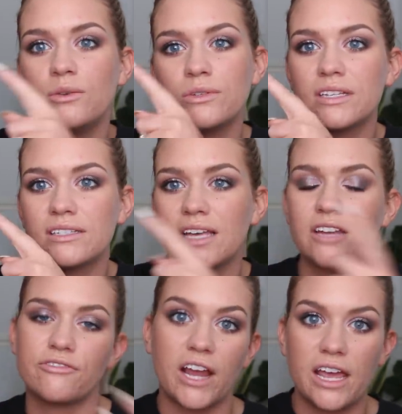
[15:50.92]
use this
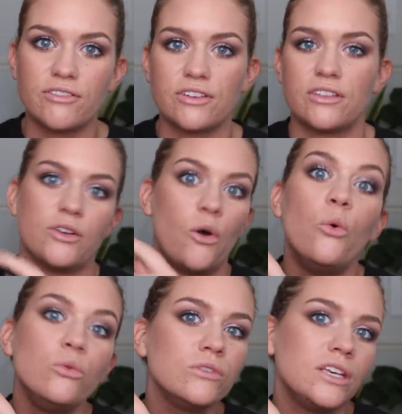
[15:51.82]
side for everything,
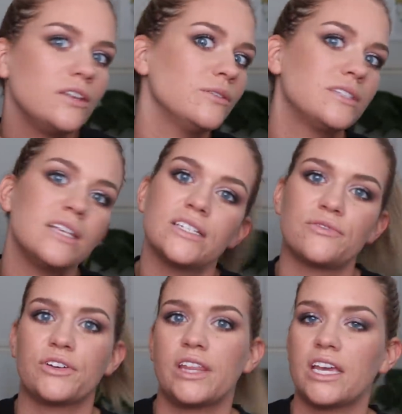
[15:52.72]
only use this
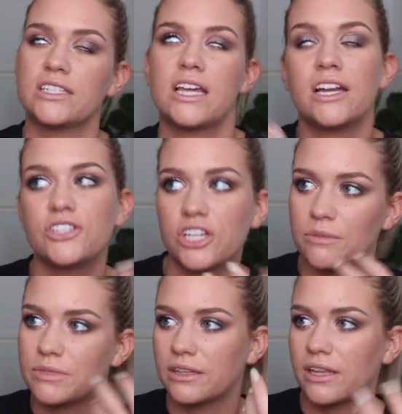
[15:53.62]
for like
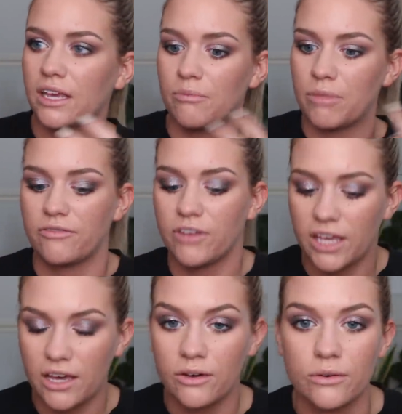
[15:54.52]
touch-ups and like
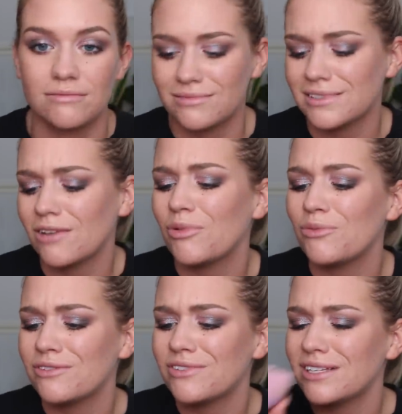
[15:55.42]
buffing out. And I was like,
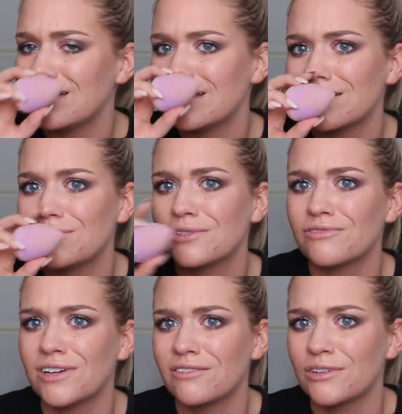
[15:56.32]
but what if I need to use
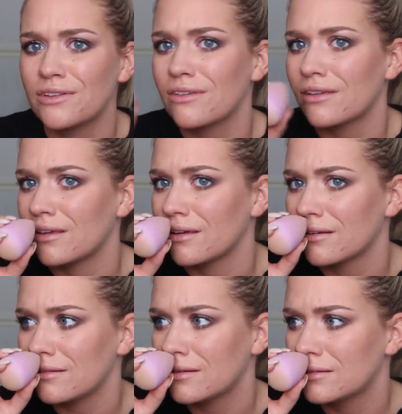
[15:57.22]
it for
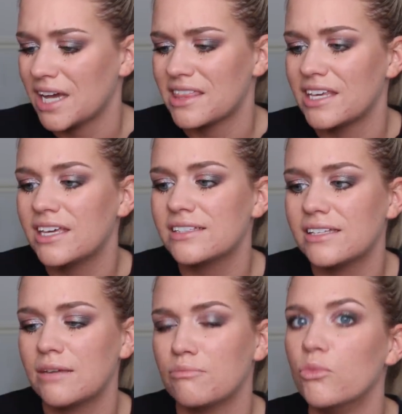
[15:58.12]
everything? I think it's
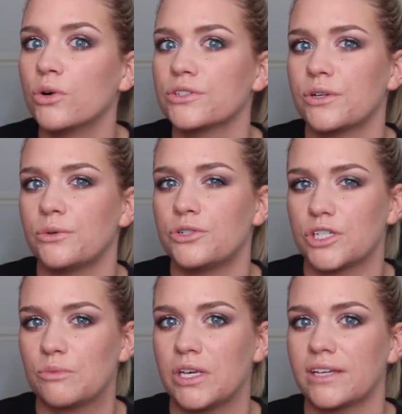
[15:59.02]
like more so
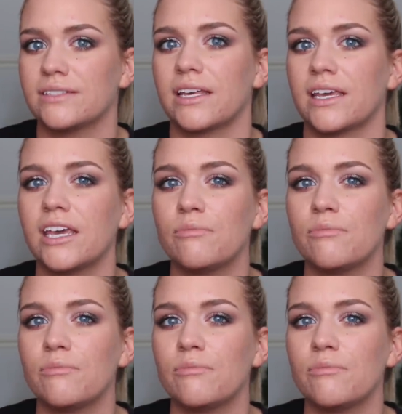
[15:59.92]
just because like